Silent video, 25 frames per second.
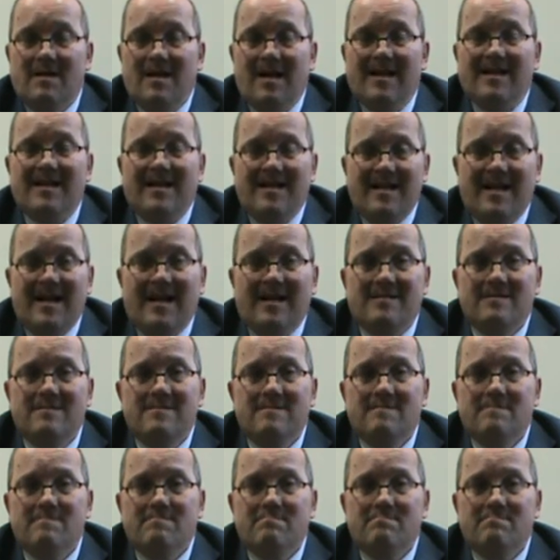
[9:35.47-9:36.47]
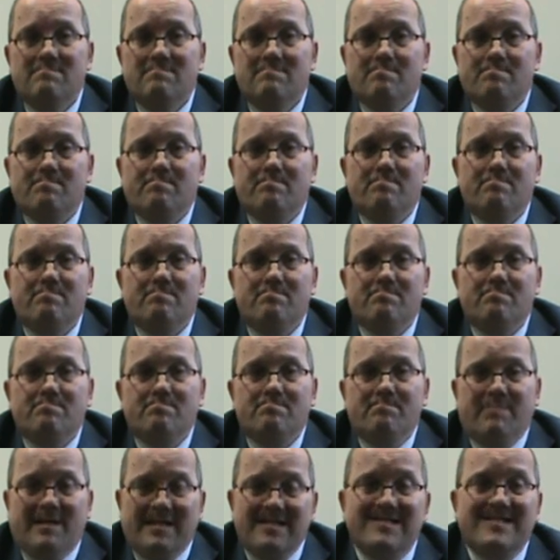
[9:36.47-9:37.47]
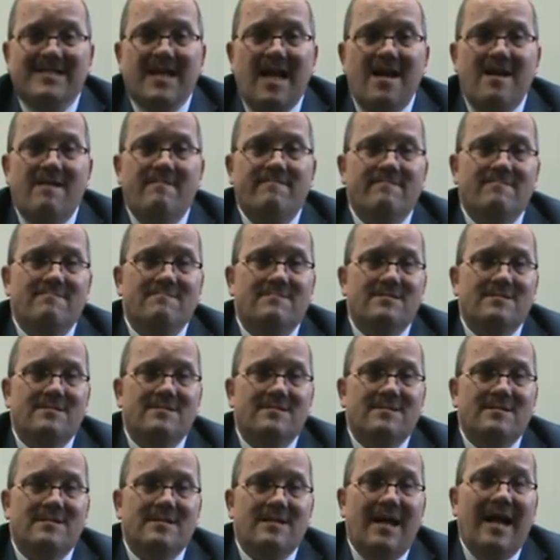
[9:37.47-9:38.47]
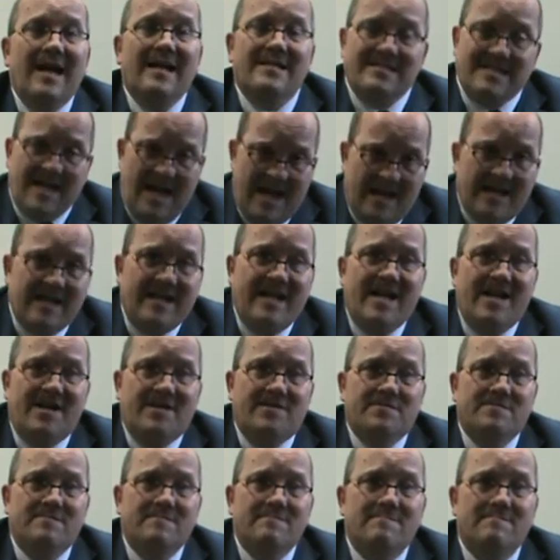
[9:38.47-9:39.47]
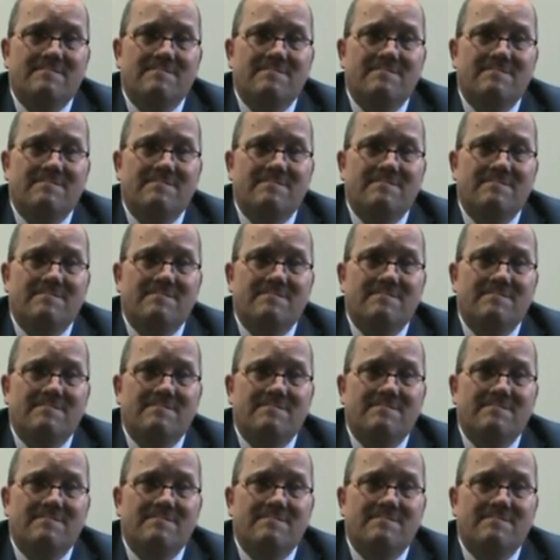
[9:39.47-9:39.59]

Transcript: And again, be safe and take care.